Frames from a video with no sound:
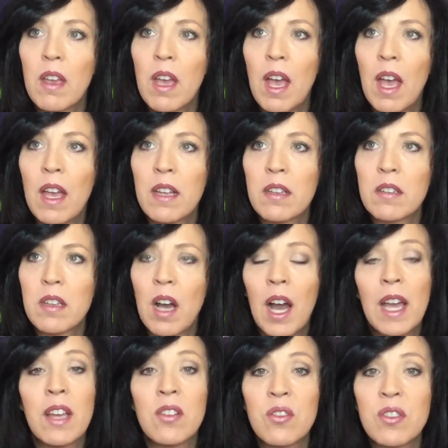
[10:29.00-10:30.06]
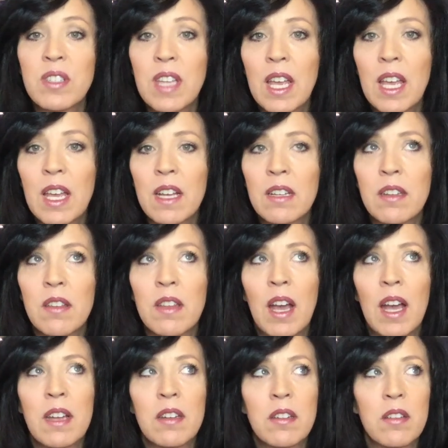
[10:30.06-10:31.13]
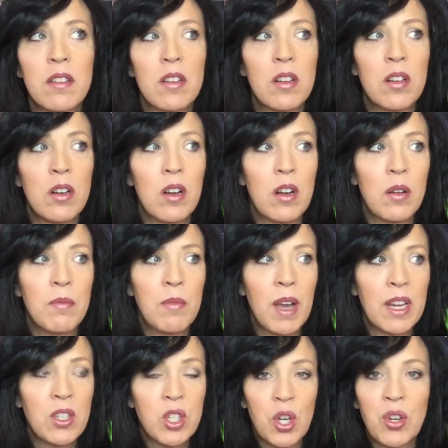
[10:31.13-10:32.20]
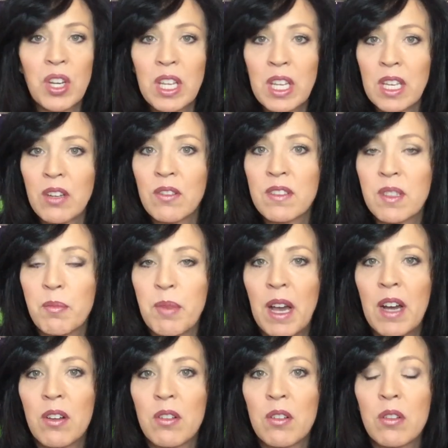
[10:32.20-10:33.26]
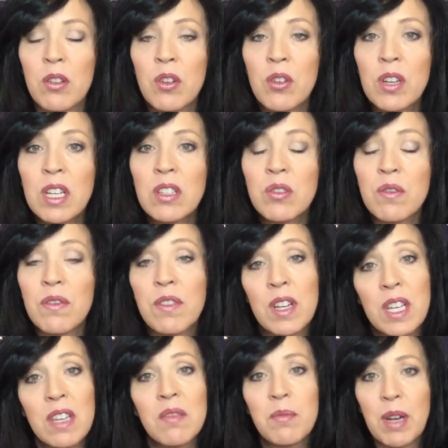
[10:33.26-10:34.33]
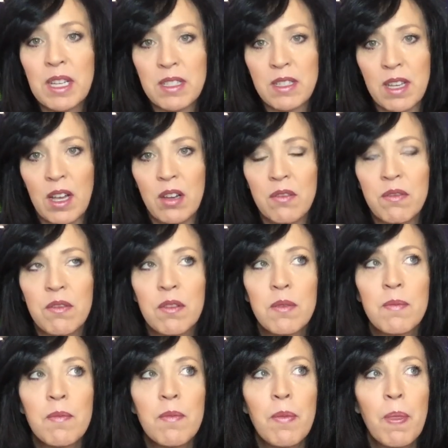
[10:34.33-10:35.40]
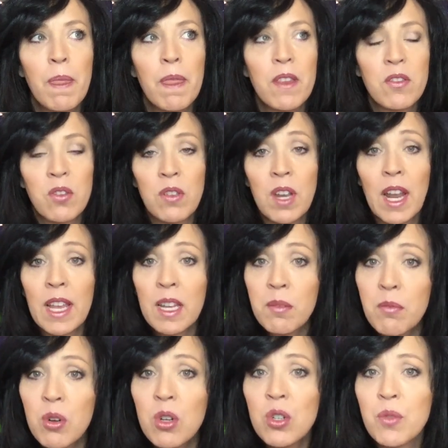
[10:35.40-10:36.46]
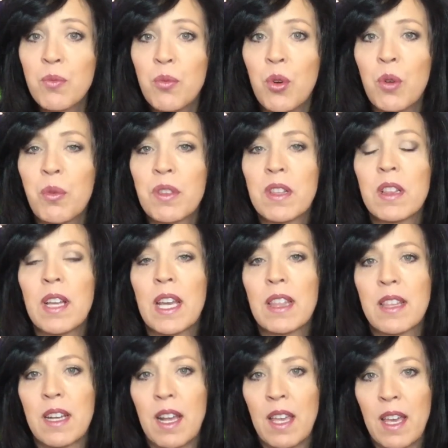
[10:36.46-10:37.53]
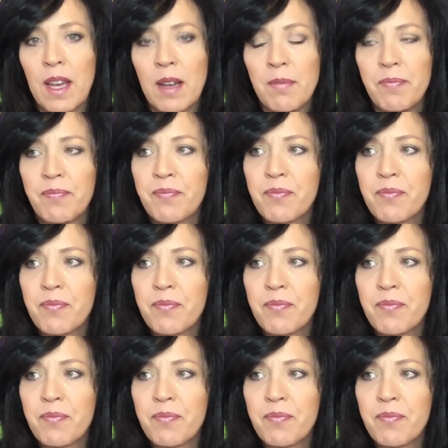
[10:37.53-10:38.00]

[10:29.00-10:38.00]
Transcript: and I understand that my journey here is about learning to forgive myself so that I can merge more with the light that I am.